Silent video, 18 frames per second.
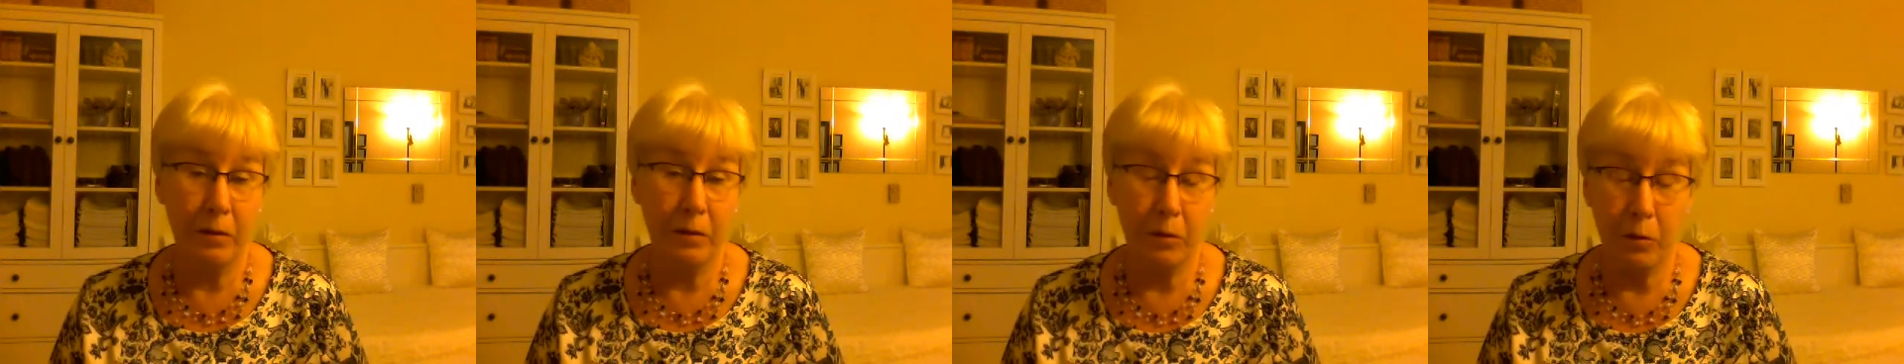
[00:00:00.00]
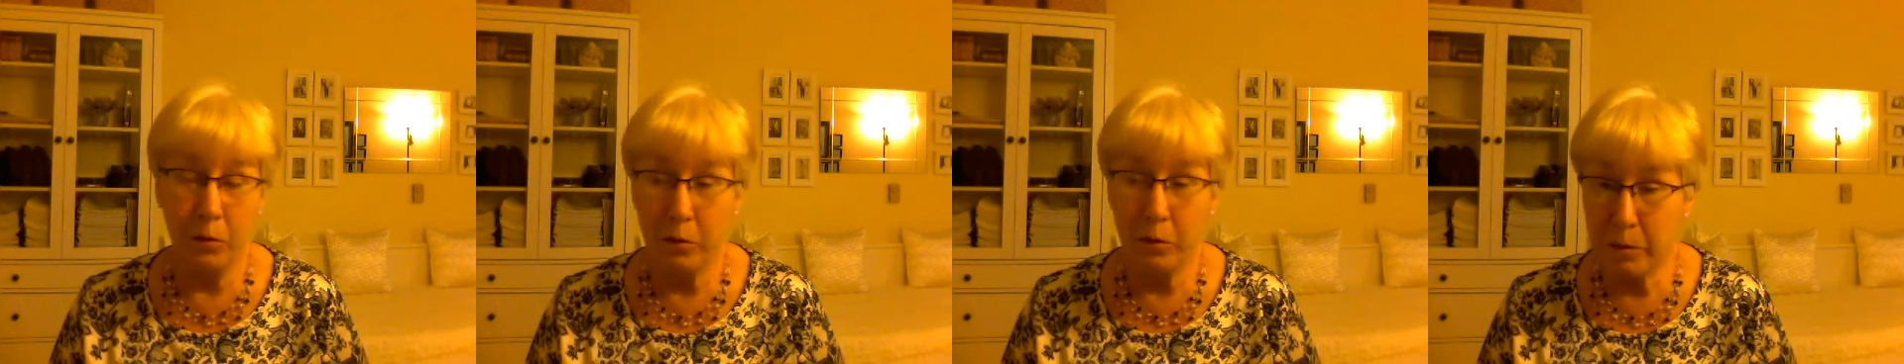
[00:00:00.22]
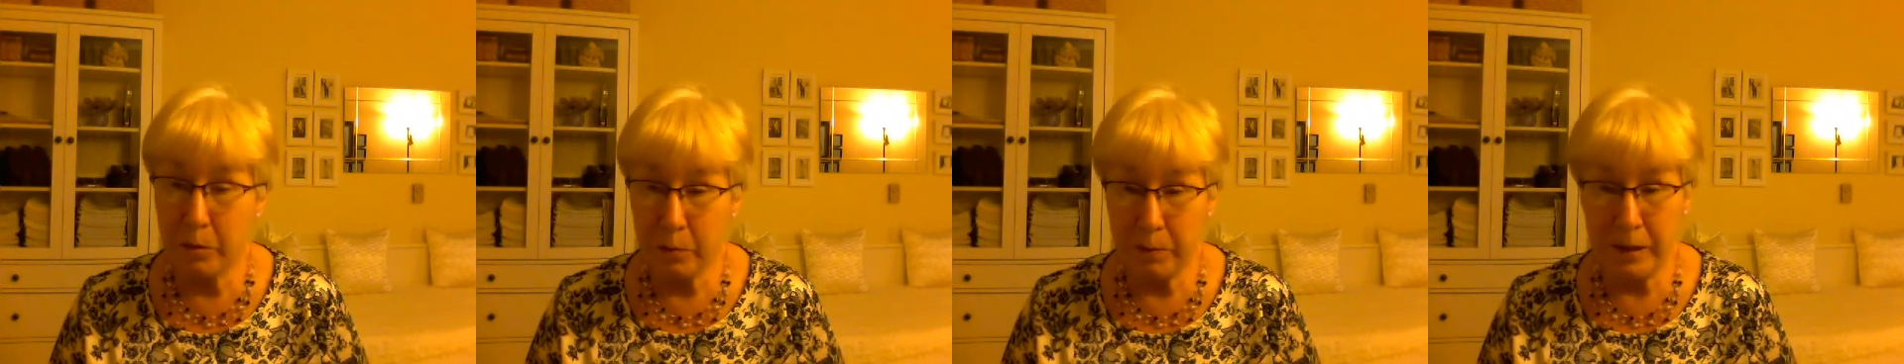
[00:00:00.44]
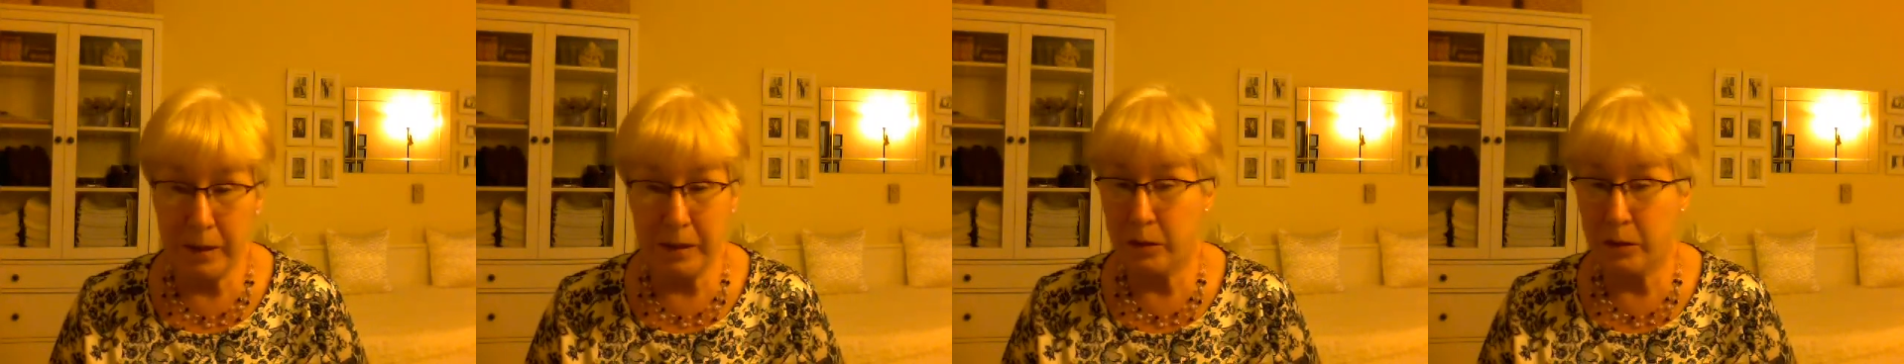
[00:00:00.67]
All the
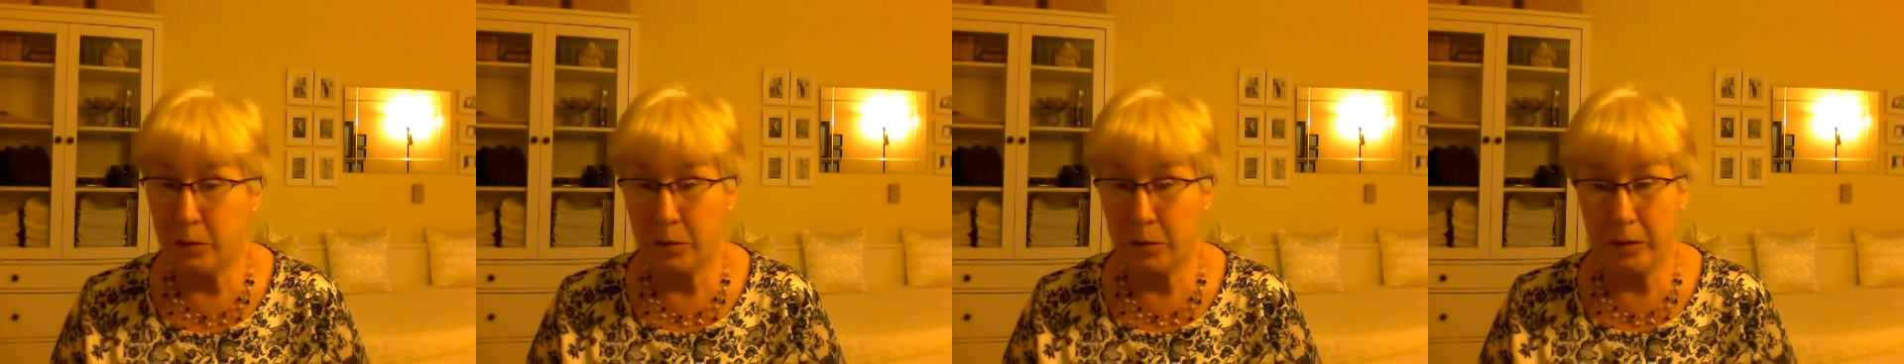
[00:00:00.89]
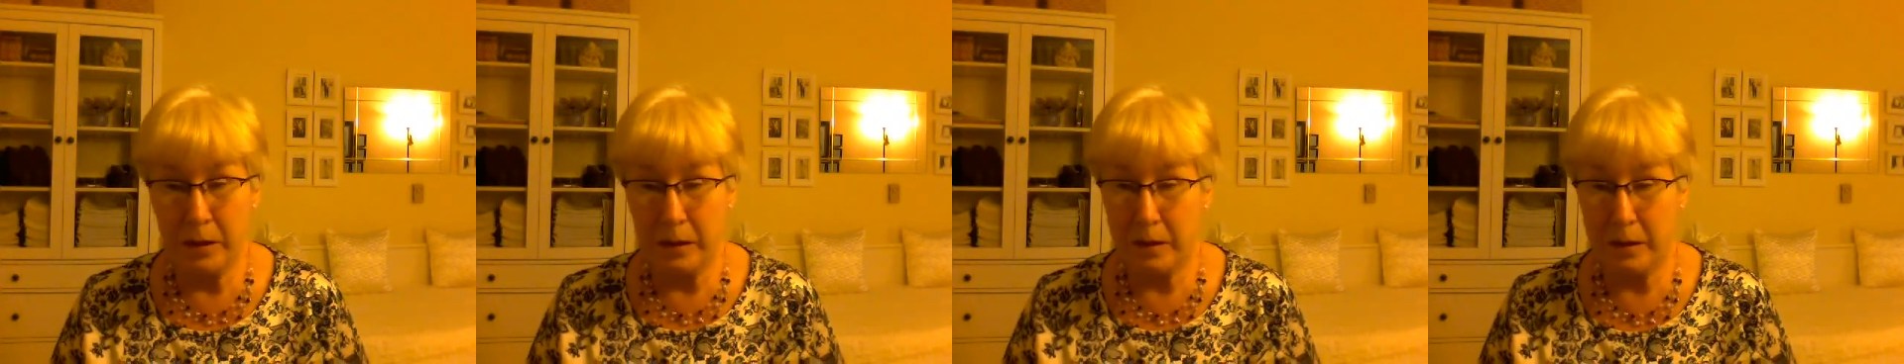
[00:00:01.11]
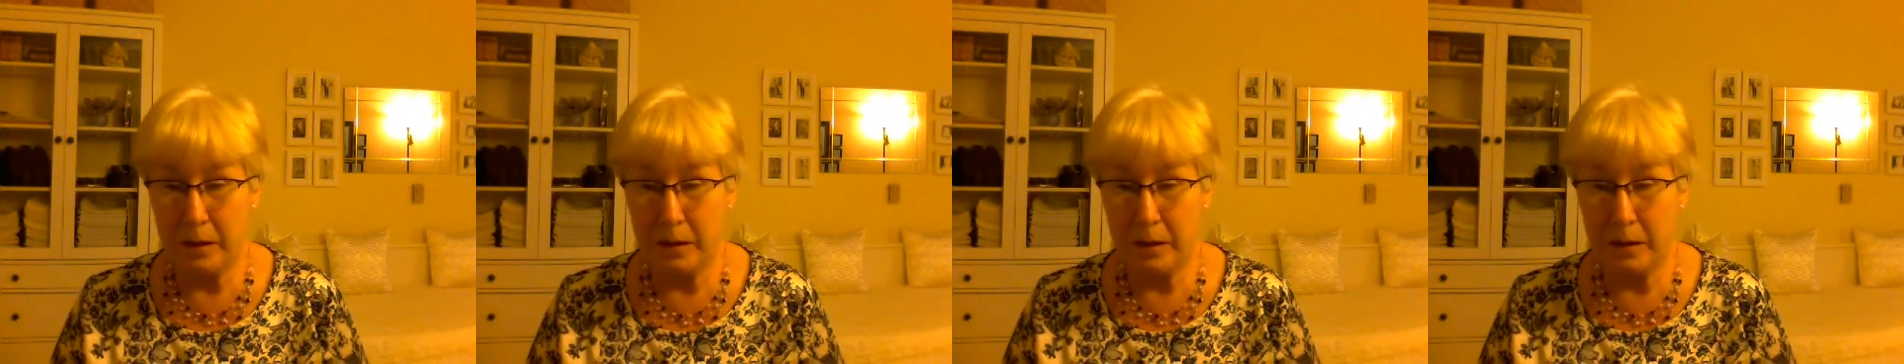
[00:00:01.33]
best today, the